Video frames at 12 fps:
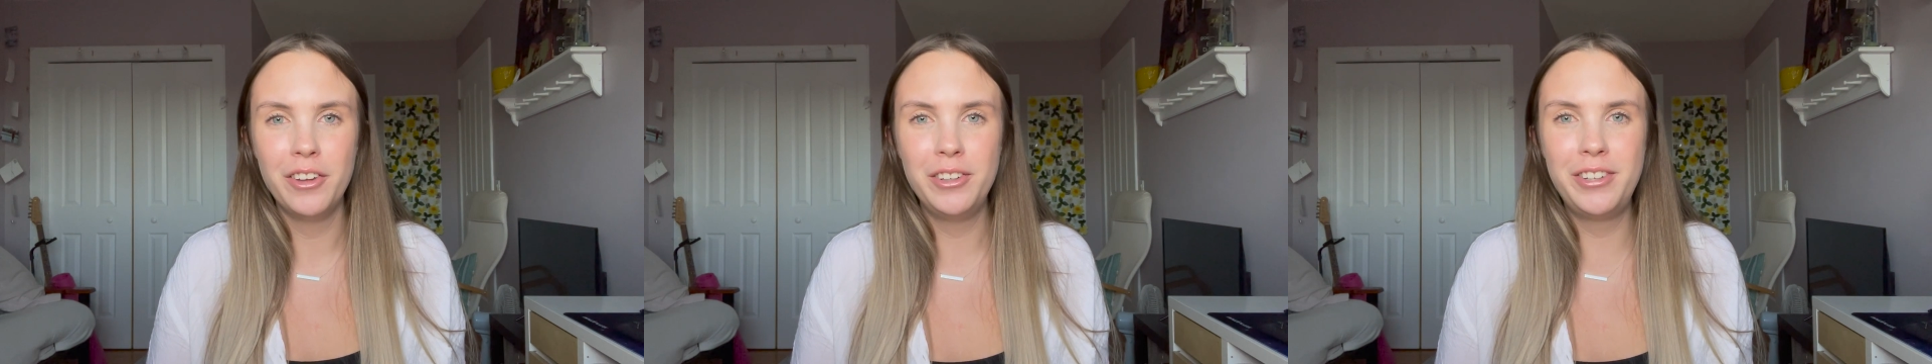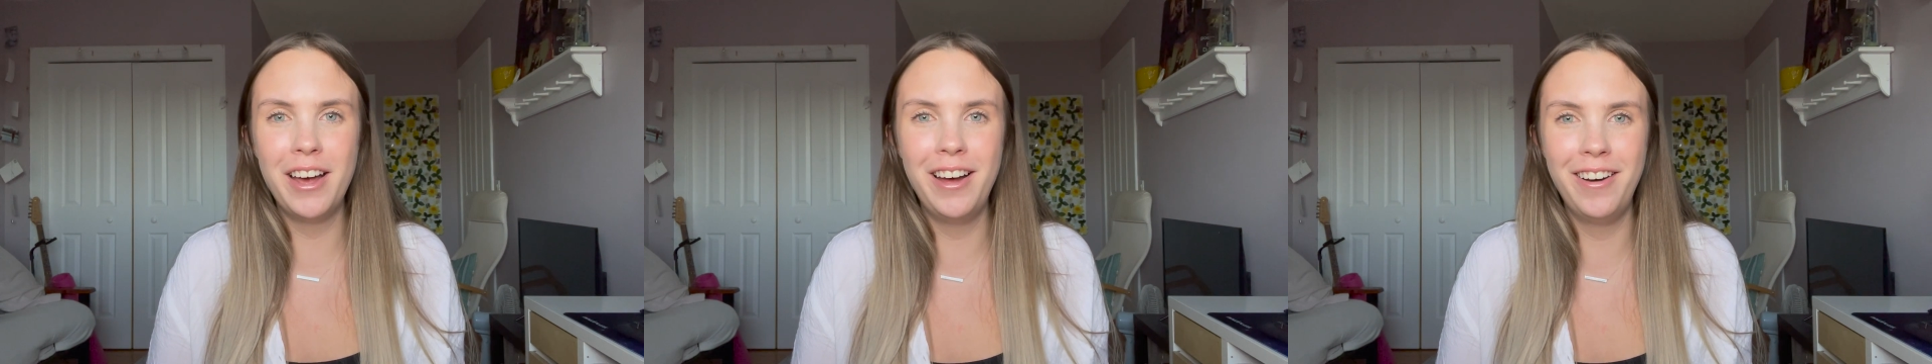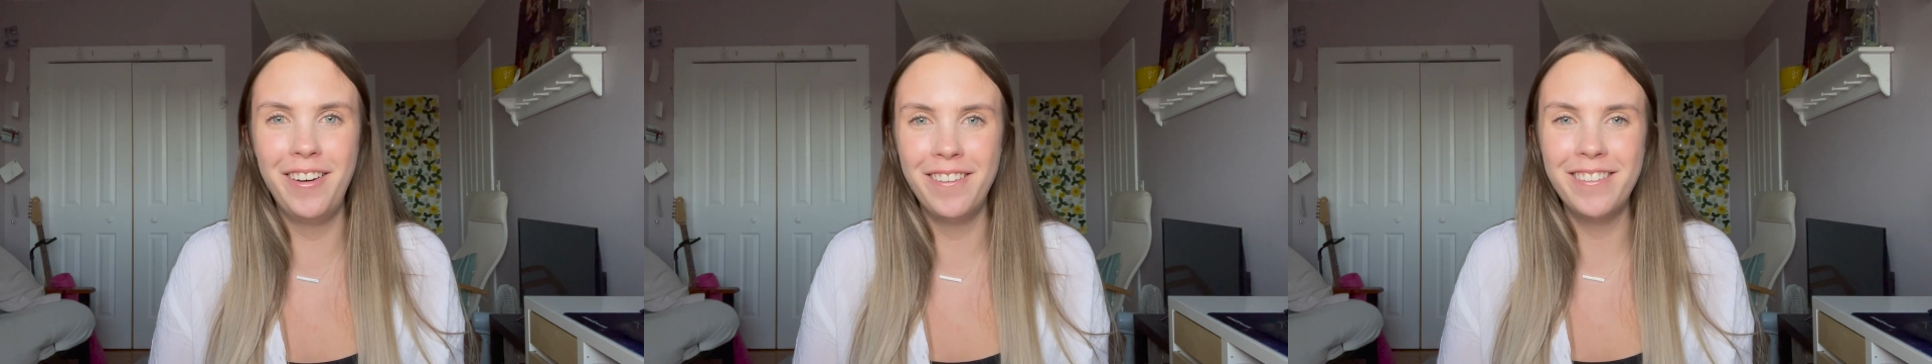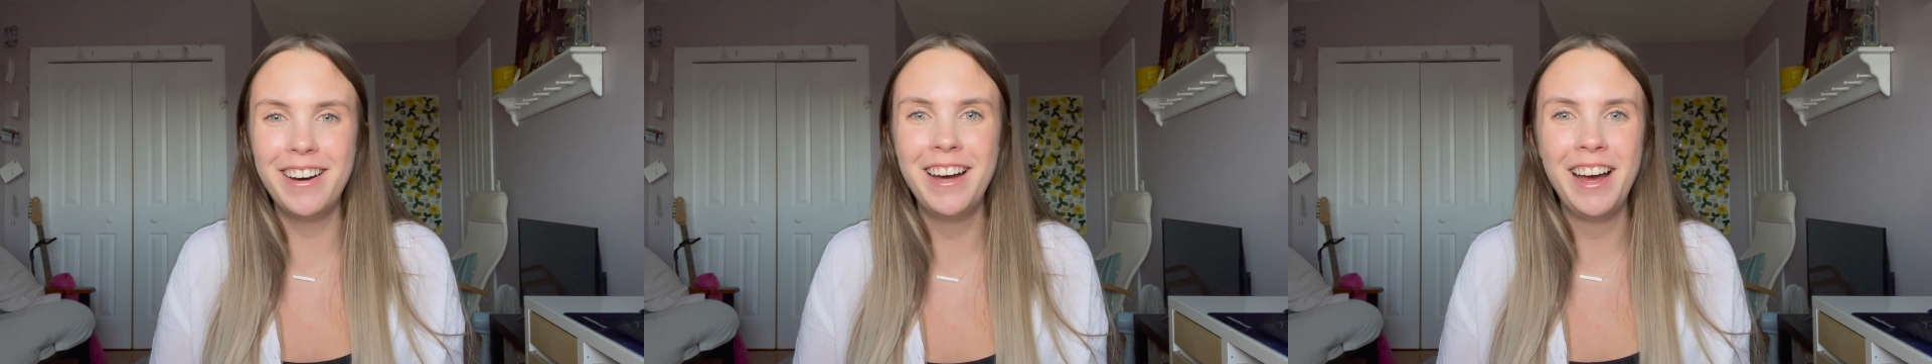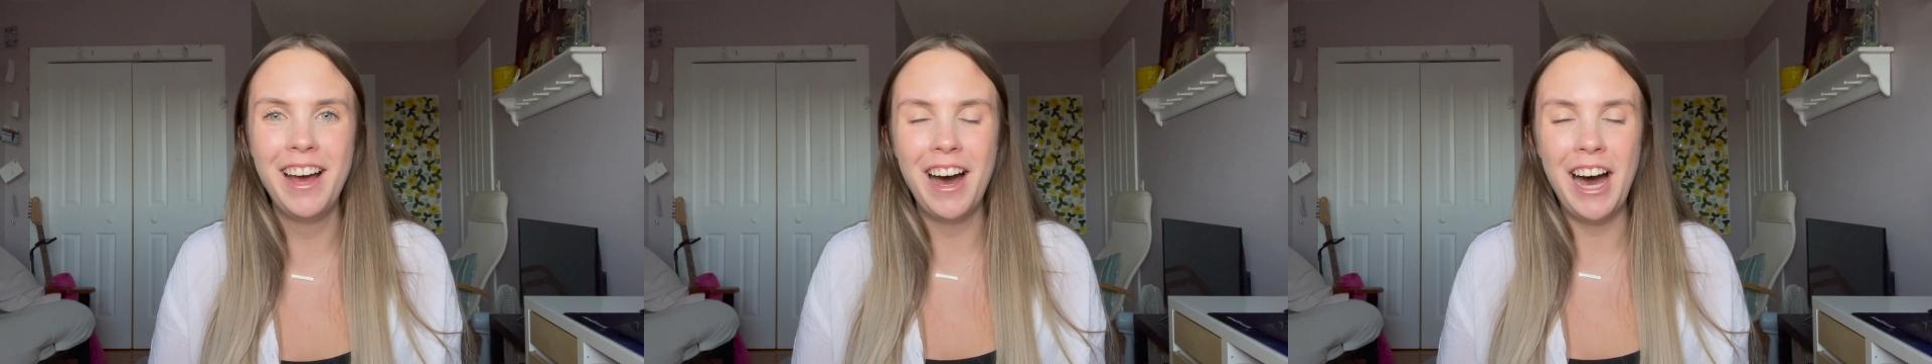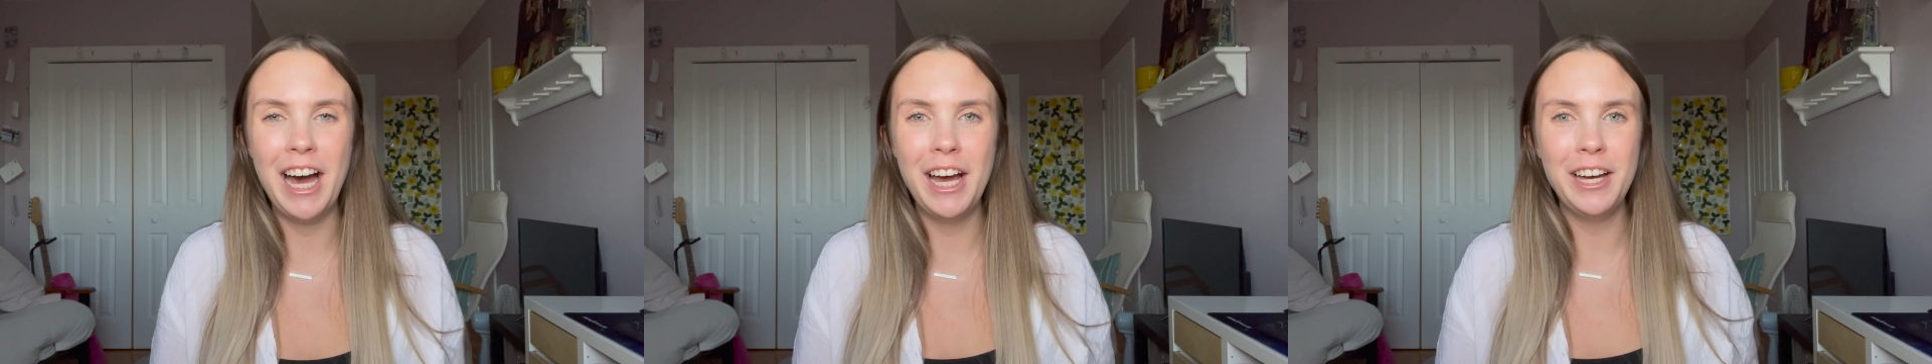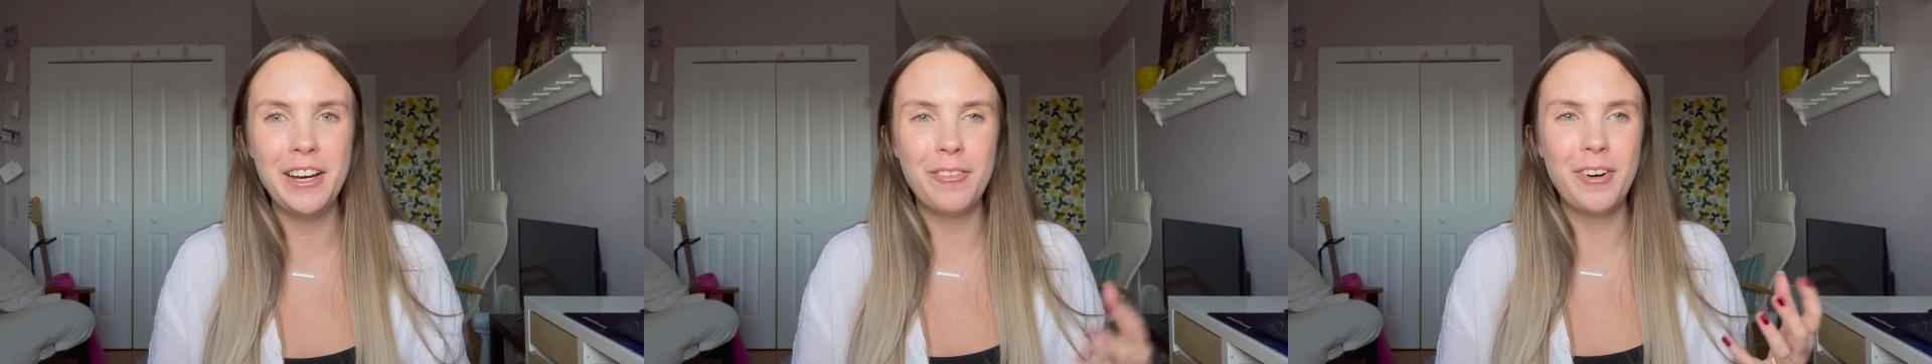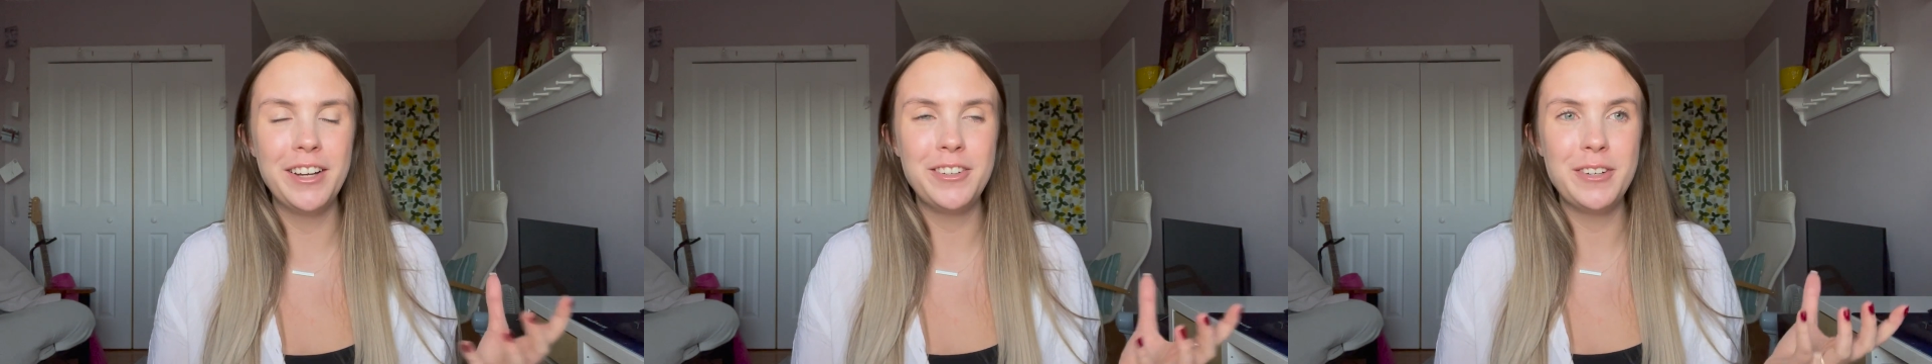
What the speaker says: So I want